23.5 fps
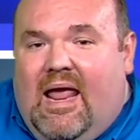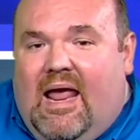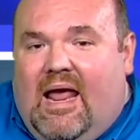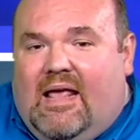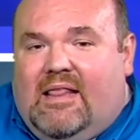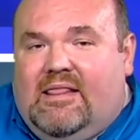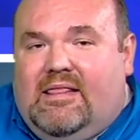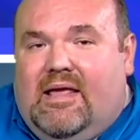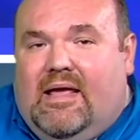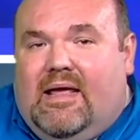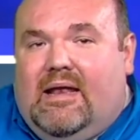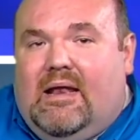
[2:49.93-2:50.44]

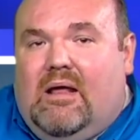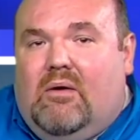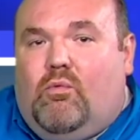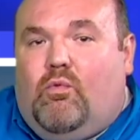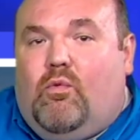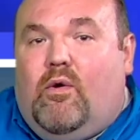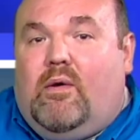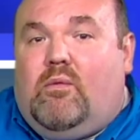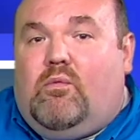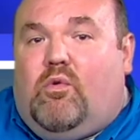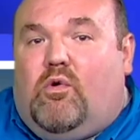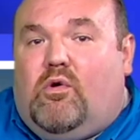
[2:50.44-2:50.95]
and then
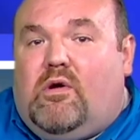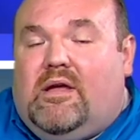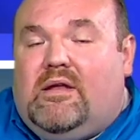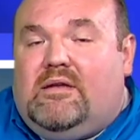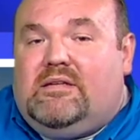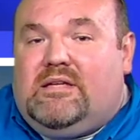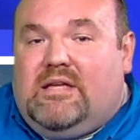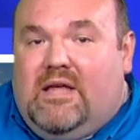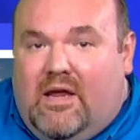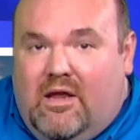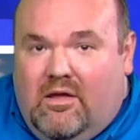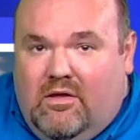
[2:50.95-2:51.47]
we will
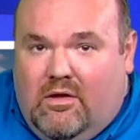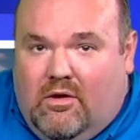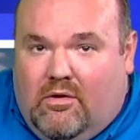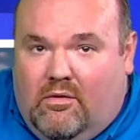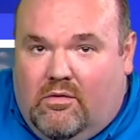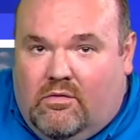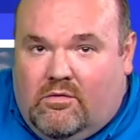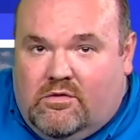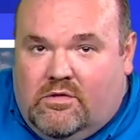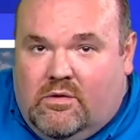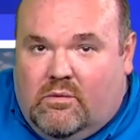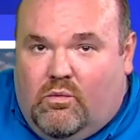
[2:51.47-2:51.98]

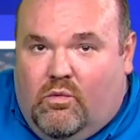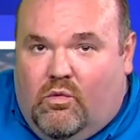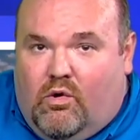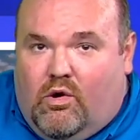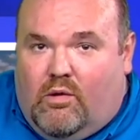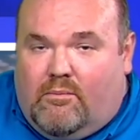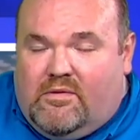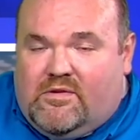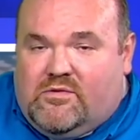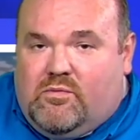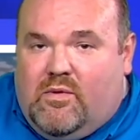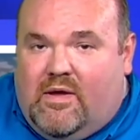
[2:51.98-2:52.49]
continue to
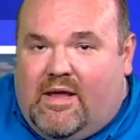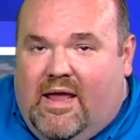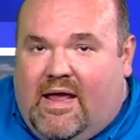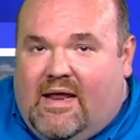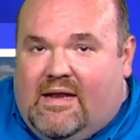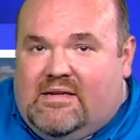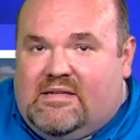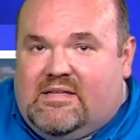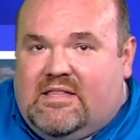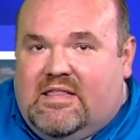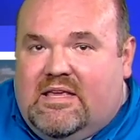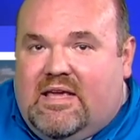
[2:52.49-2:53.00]
warm as we
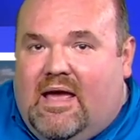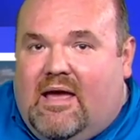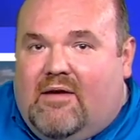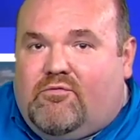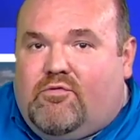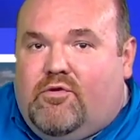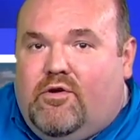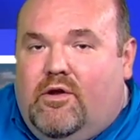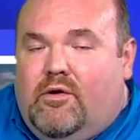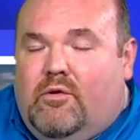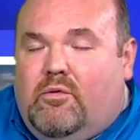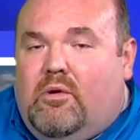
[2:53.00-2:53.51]
head into the
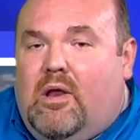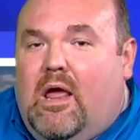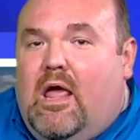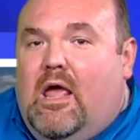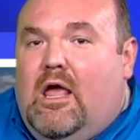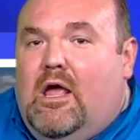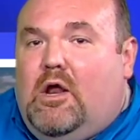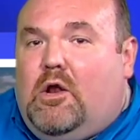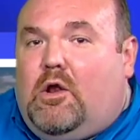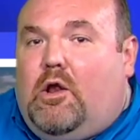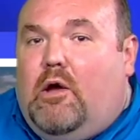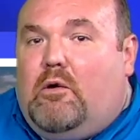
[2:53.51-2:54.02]
afternoon,
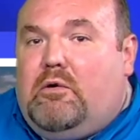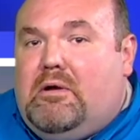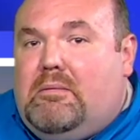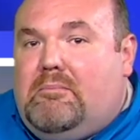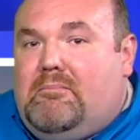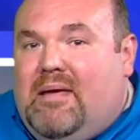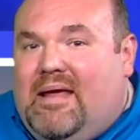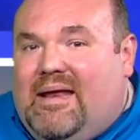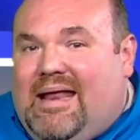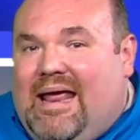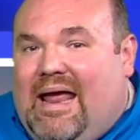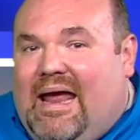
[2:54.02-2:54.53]
low to
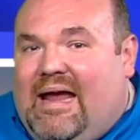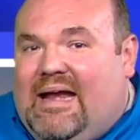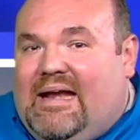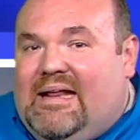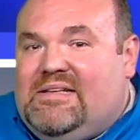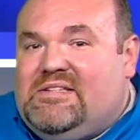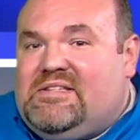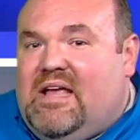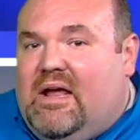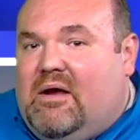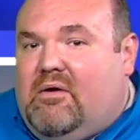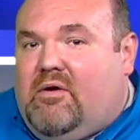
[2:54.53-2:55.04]
mid
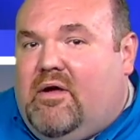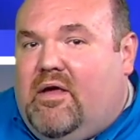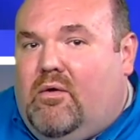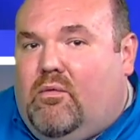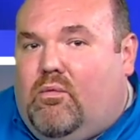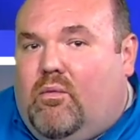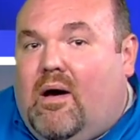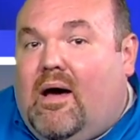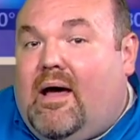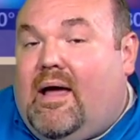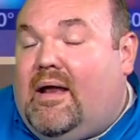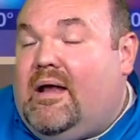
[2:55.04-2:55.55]
80s area
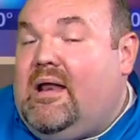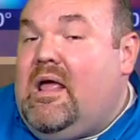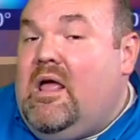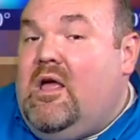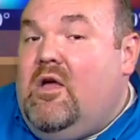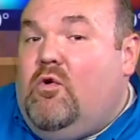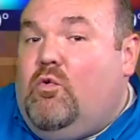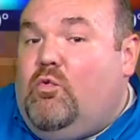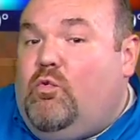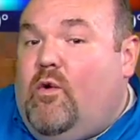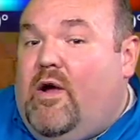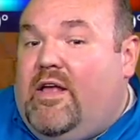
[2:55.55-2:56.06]
wide,
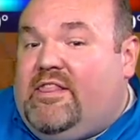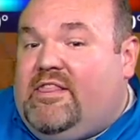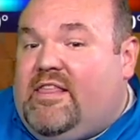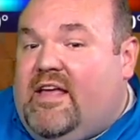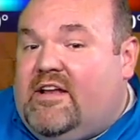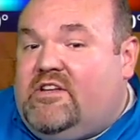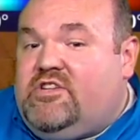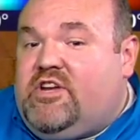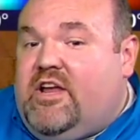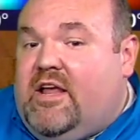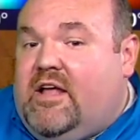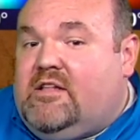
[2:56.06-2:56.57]
with
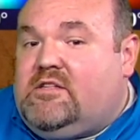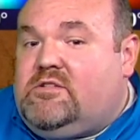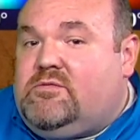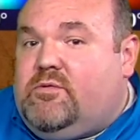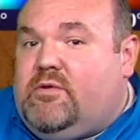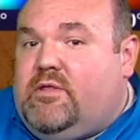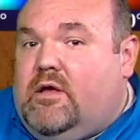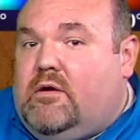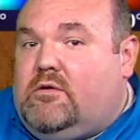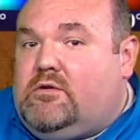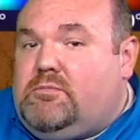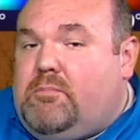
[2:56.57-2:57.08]
that chance
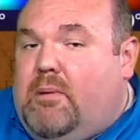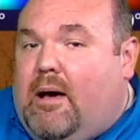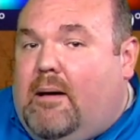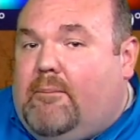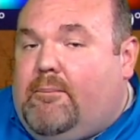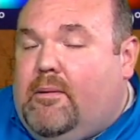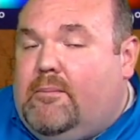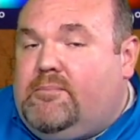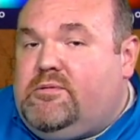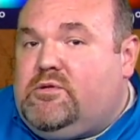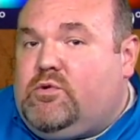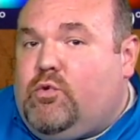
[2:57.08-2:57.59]
for those
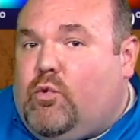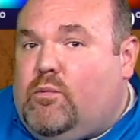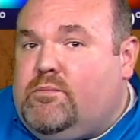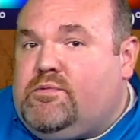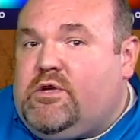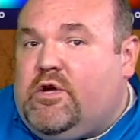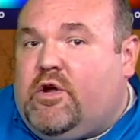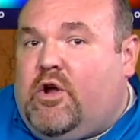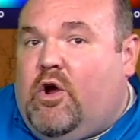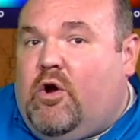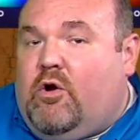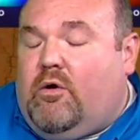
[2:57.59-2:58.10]
pop-up storms
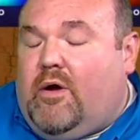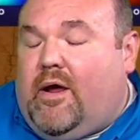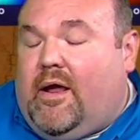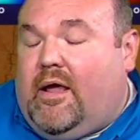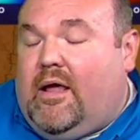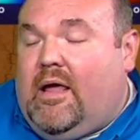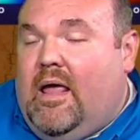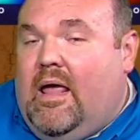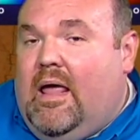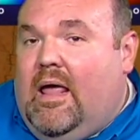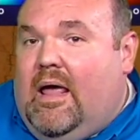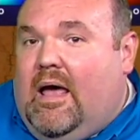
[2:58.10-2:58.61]

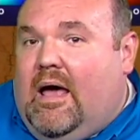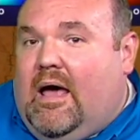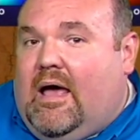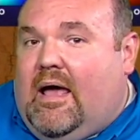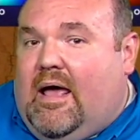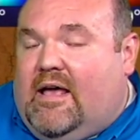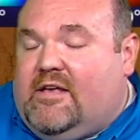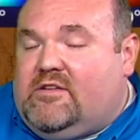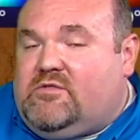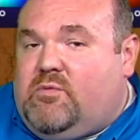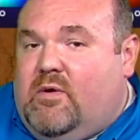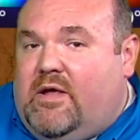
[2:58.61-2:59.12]
occurring
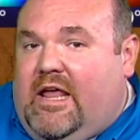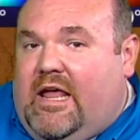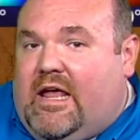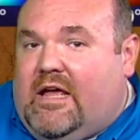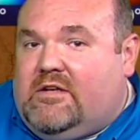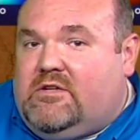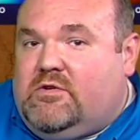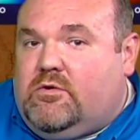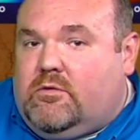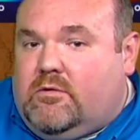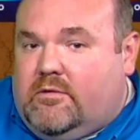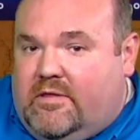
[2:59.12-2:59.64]
as we
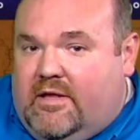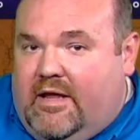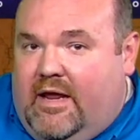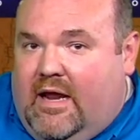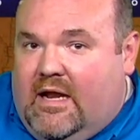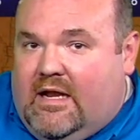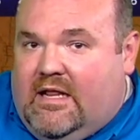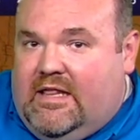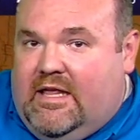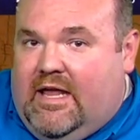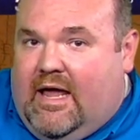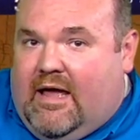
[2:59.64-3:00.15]
head toward the
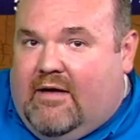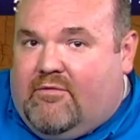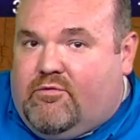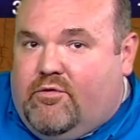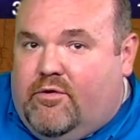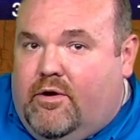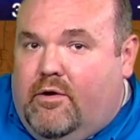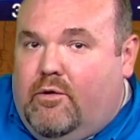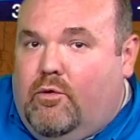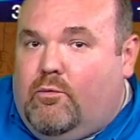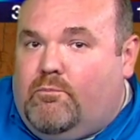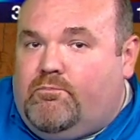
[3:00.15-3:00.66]
heat of the
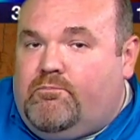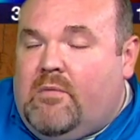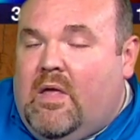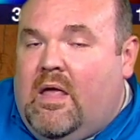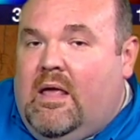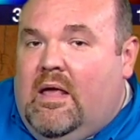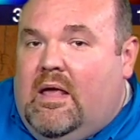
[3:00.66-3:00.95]
afternoon.